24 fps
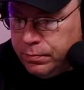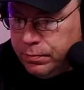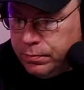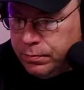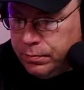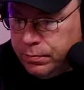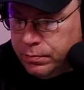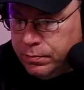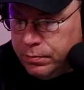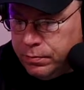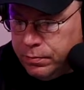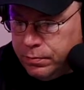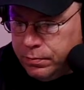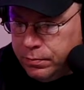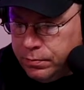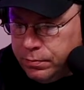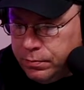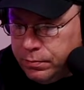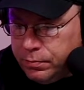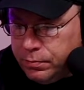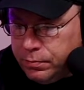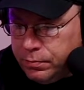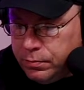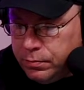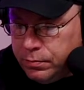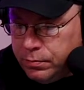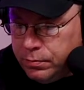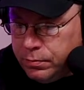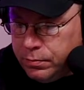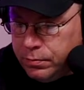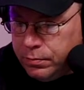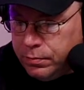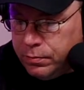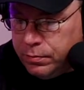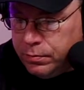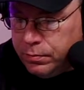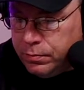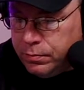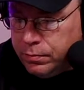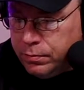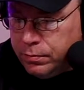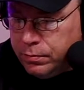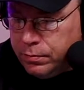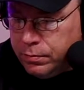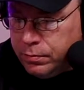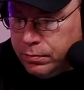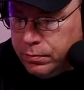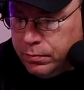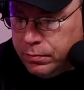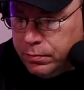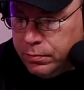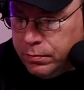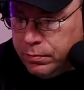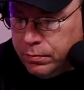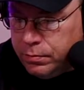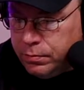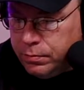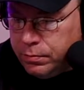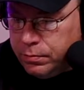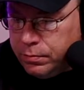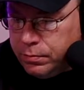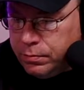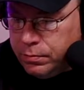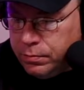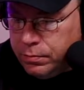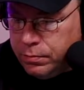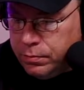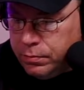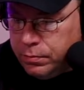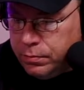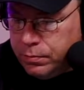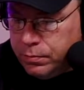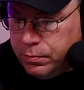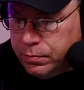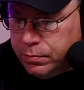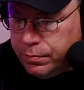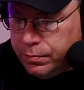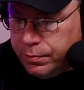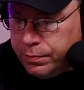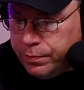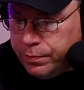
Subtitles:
(not speaking)